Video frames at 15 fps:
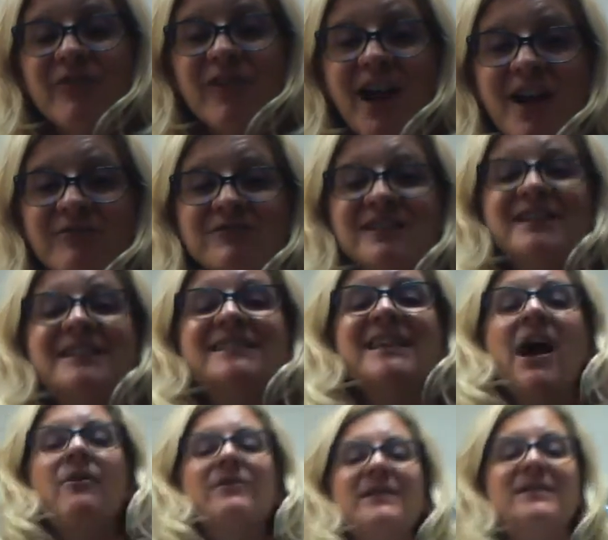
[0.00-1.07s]
for every
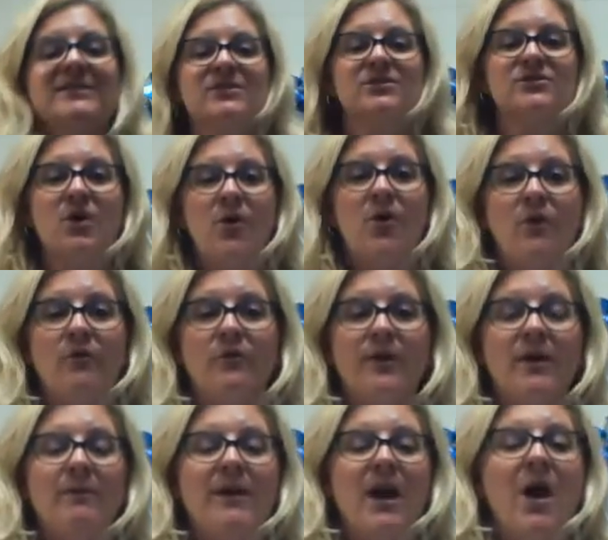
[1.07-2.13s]
sound in stove.
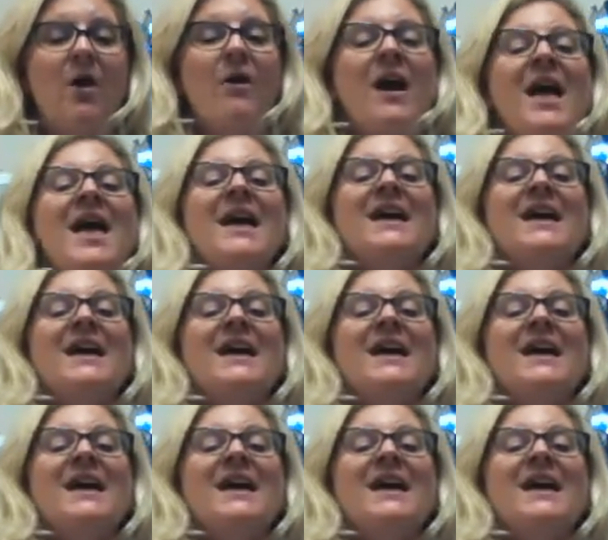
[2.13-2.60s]
Here we go.